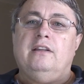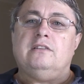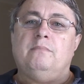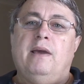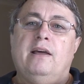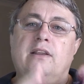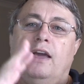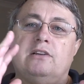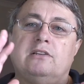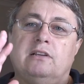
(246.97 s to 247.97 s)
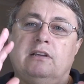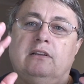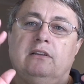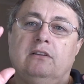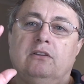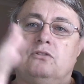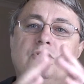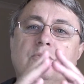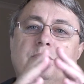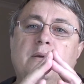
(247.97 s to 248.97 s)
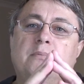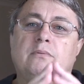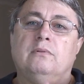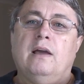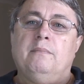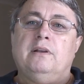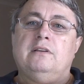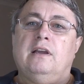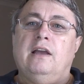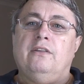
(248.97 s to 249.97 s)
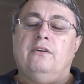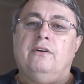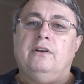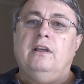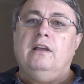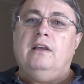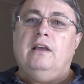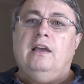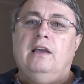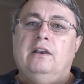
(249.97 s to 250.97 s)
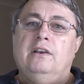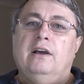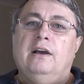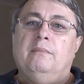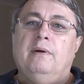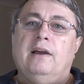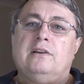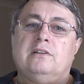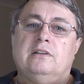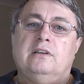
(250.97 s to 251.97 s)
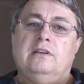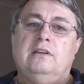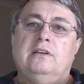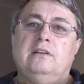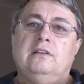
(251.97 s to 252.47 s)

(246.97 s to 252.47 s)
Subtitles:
It's about actually the two people coming together and actually,